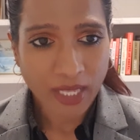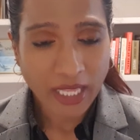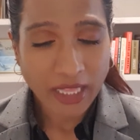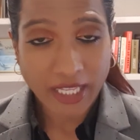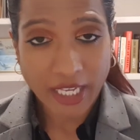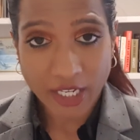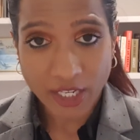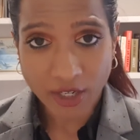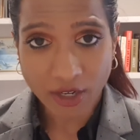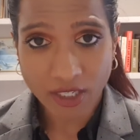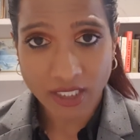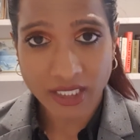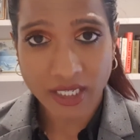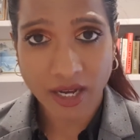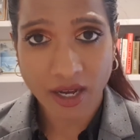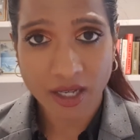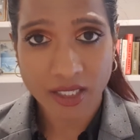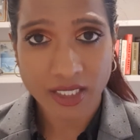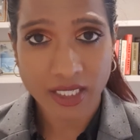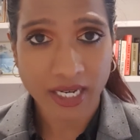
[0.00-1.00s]
Then you've got
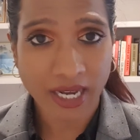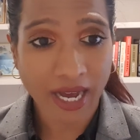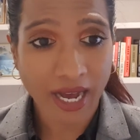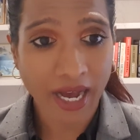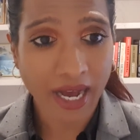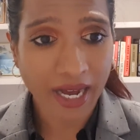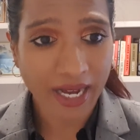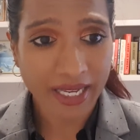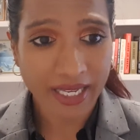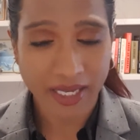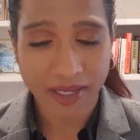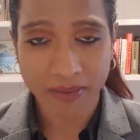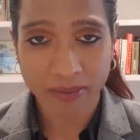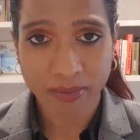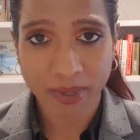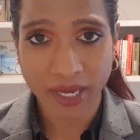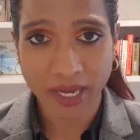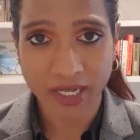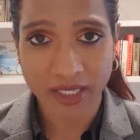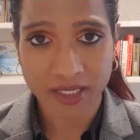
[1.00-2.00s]
tasks that are high
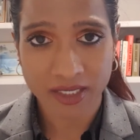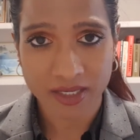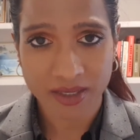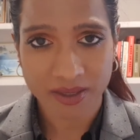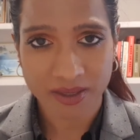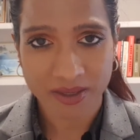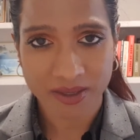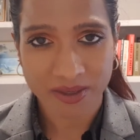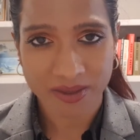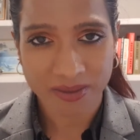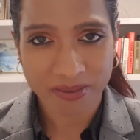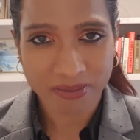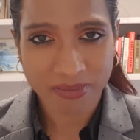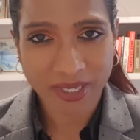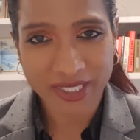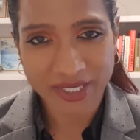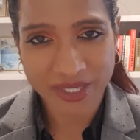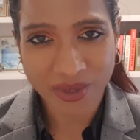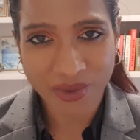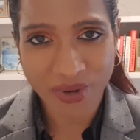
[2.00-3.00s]
impact
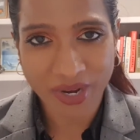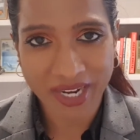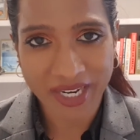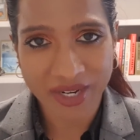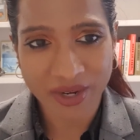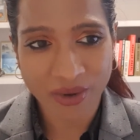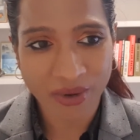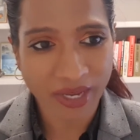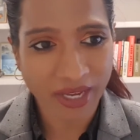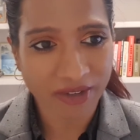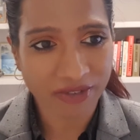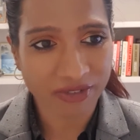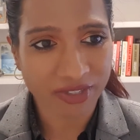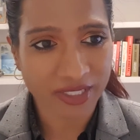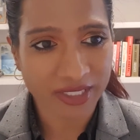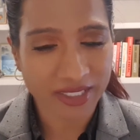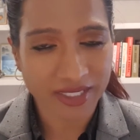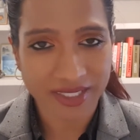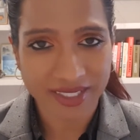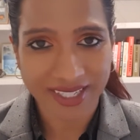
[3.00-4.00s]
but require low
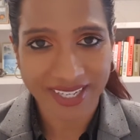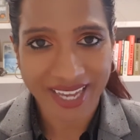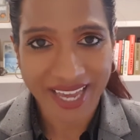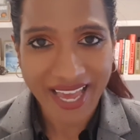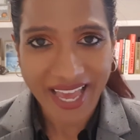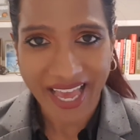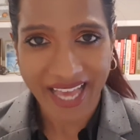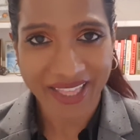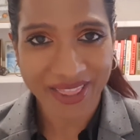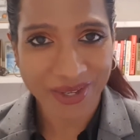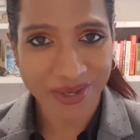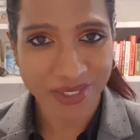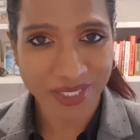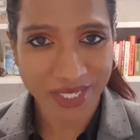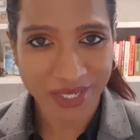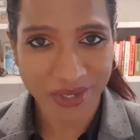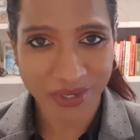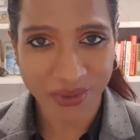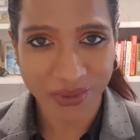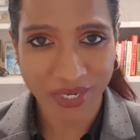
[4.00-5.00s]
effort, and those are
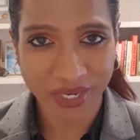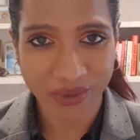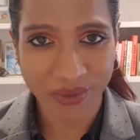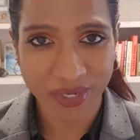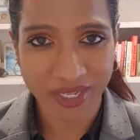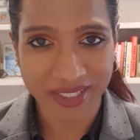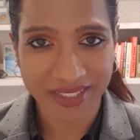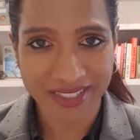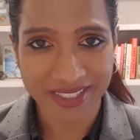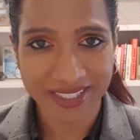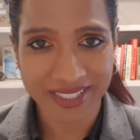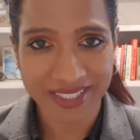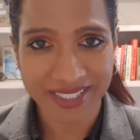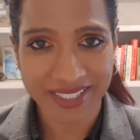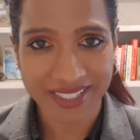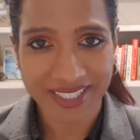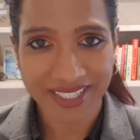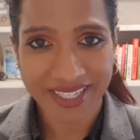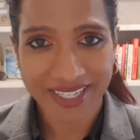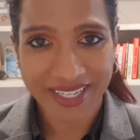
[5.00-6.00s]
your quick wins.